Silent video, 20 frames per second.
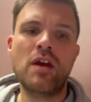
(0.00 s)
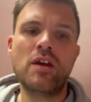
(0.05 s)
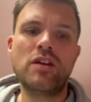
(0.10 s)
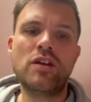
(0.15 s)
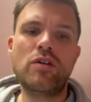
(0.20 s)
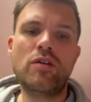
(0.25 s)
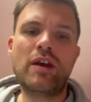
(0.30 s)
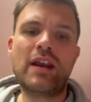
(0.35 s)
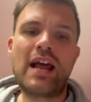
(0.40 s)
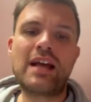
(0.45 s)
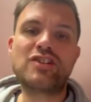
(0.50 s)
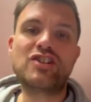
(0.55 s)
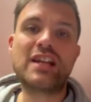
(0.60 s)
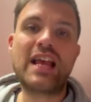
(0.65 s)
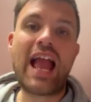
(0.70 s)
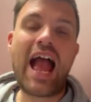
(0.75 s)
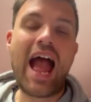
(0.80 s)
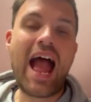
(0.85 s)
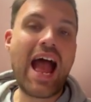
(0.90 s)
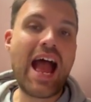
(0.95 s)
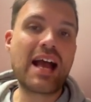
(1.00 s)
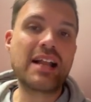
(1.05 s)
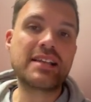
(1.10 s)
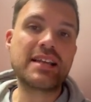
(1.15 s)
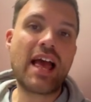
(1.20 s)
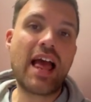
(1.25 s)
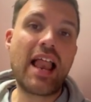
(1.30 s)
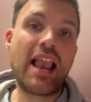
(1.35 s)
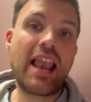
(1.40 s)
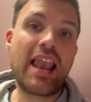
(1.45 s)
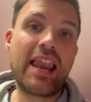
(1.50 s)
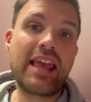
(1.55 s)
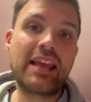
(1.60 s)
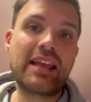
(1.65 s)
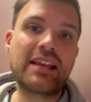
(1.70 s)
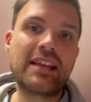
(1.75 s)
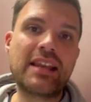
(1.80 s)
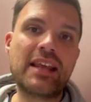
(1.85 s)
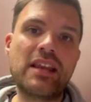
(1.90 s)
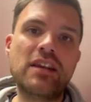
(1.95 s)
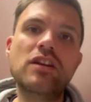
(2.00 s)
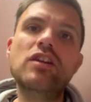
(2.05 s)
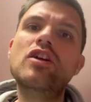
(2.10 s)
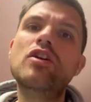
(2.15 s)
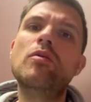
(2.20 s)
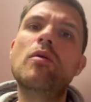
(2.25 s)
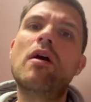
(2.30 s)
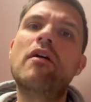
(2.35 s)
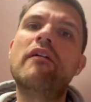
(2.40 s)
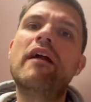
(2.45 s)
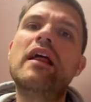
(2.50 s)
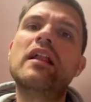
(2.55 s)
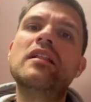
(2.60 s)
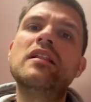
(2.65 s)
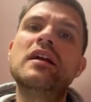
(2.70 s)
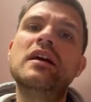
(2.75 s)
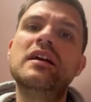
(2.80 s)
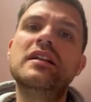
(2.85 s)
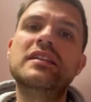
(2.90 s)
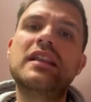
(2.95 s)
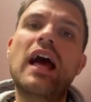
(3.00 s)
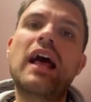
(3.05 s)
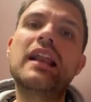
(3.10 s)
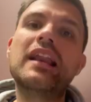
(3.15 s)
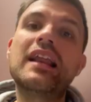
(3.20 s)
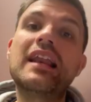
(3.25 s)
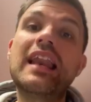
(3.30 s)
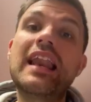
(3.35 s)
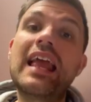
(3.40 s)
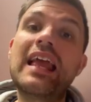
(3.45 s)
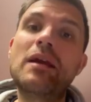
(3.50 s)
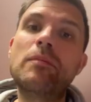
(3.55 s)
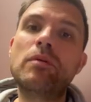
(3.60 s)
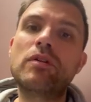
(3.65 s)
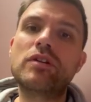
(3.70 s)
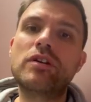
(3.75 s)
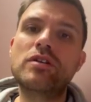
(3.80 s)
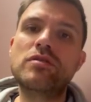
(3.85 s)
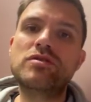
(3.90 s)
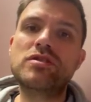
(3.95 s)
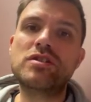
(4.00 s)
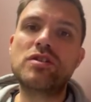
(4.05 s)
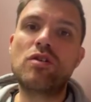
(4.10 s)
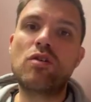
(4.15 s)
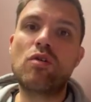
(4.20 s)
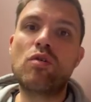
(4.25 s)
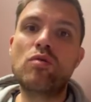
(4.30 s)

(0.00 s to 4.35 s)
you can actually add a LinkedIn URL that will enable you to